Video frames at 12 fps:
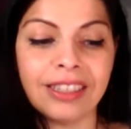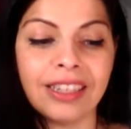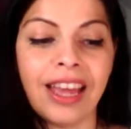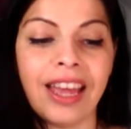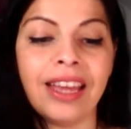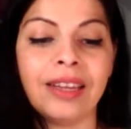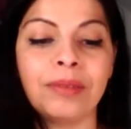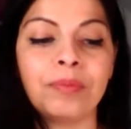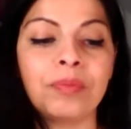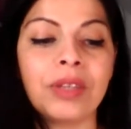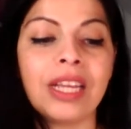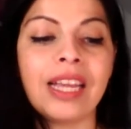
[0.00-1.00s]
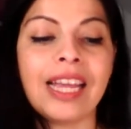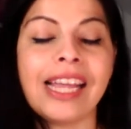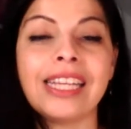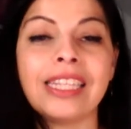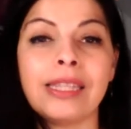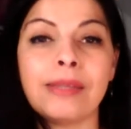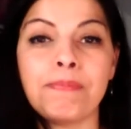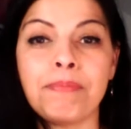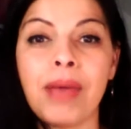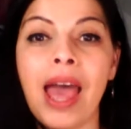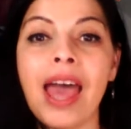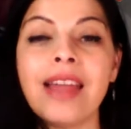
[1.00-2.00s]
expanding
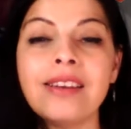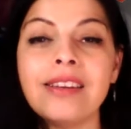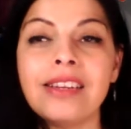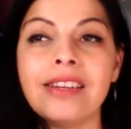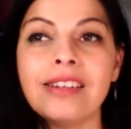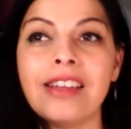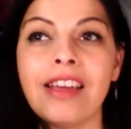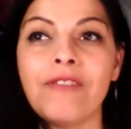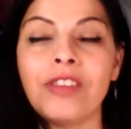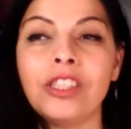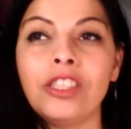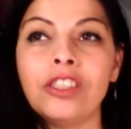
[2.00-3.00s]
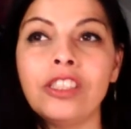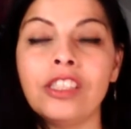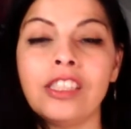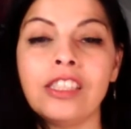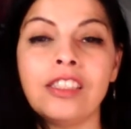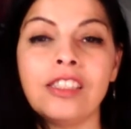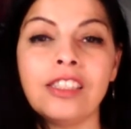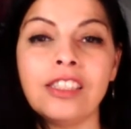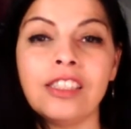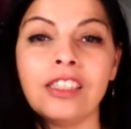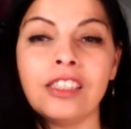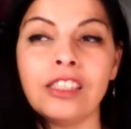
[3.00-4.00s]
if it's your ascendant it's just
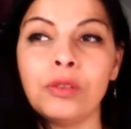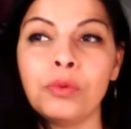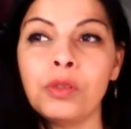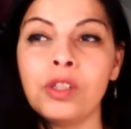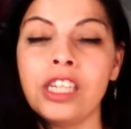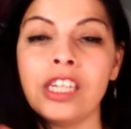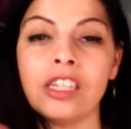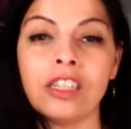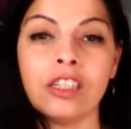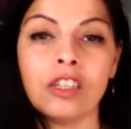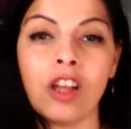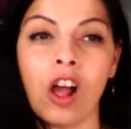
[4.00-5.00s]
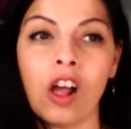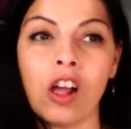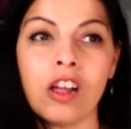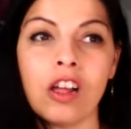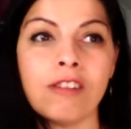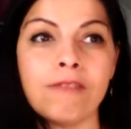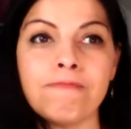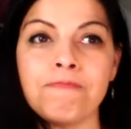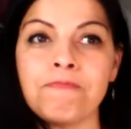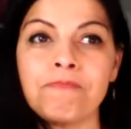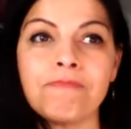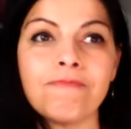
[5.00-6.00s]
really um,
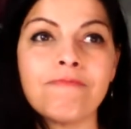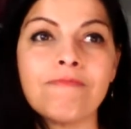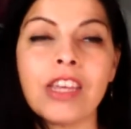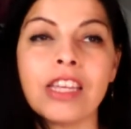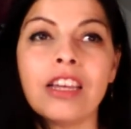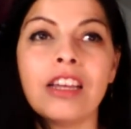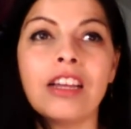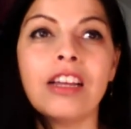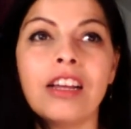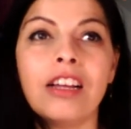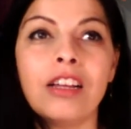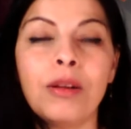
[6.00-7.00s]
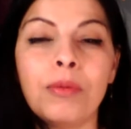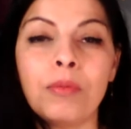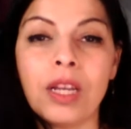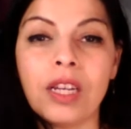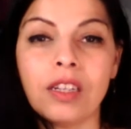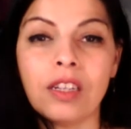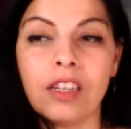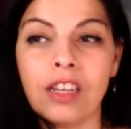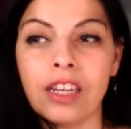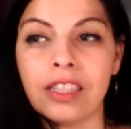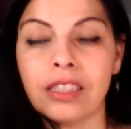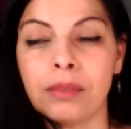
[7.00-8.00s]
um,
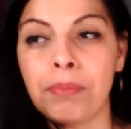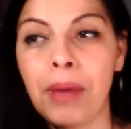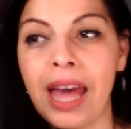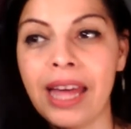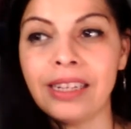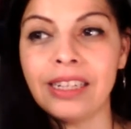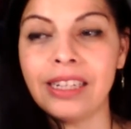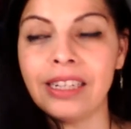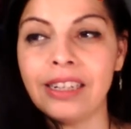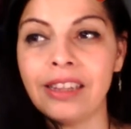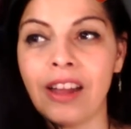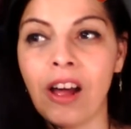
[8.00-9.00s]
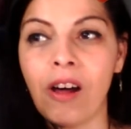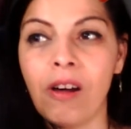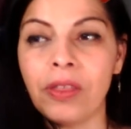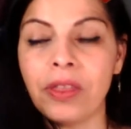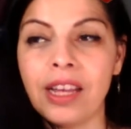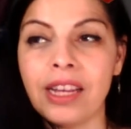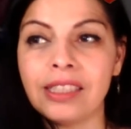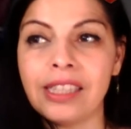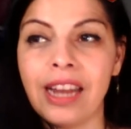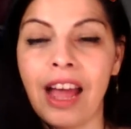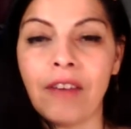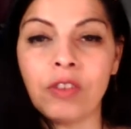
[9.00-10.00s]
expanding all things that have to do
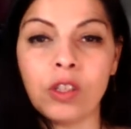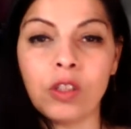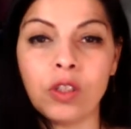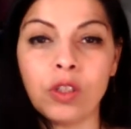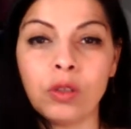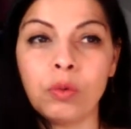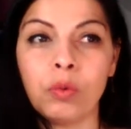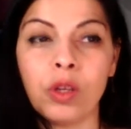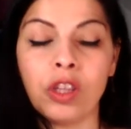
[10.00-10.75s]
with your life.